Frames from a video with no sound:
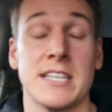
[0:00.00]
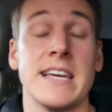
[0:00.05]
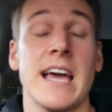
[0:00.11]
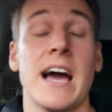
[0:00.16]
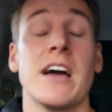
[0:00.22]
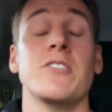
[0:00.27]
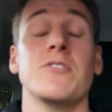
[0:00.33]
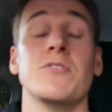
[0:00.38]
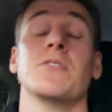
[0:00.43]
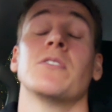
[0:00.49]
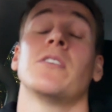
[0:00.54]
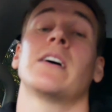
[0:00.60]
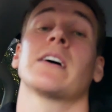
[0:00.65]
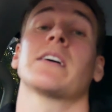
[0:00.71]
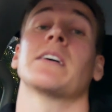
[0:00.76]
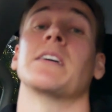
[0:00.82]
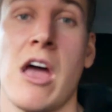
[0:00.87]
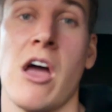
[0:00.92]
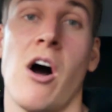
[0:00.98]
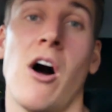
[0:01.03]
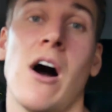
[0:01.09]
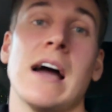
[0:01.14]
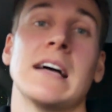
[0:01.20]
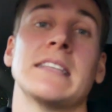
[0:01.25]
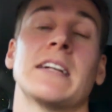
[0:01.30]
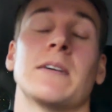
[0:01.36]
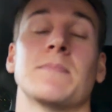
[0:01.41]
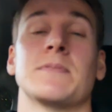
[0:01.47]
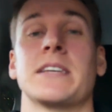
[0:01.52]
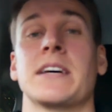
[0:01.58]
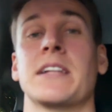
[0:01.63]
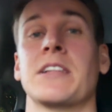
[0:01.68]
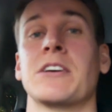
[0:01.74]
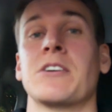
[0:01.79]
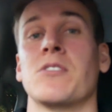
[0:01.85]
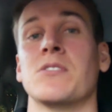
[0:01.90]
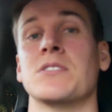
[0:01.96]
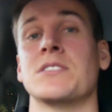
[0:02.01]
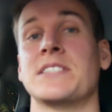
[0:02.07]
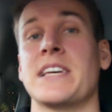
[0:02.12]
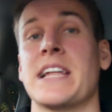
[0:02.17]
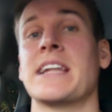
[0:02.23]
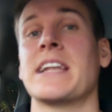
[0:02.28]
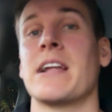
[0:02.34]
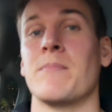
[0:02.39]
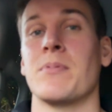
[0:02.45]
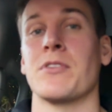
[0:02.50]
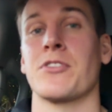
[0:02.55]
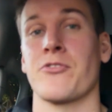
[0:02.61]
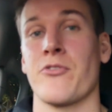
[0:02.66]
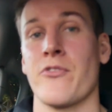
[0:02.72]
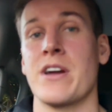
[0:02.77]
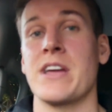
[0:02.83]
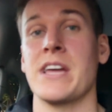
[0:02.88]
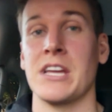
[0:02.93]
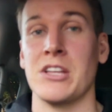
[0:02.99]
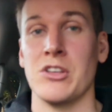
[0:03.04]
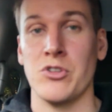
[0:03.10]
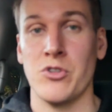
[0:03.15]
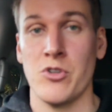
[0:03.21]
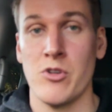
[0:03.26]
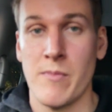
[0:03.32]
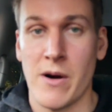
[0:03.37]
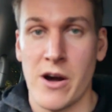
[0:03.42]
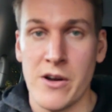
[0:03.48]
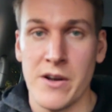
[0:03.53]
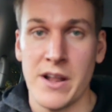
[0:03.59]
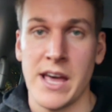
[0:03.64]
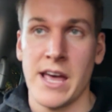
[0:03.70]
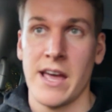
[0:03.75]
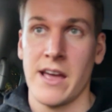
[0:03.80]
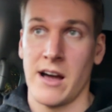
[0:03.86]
how you like it. I ended up settling on setting number 3 in U mode.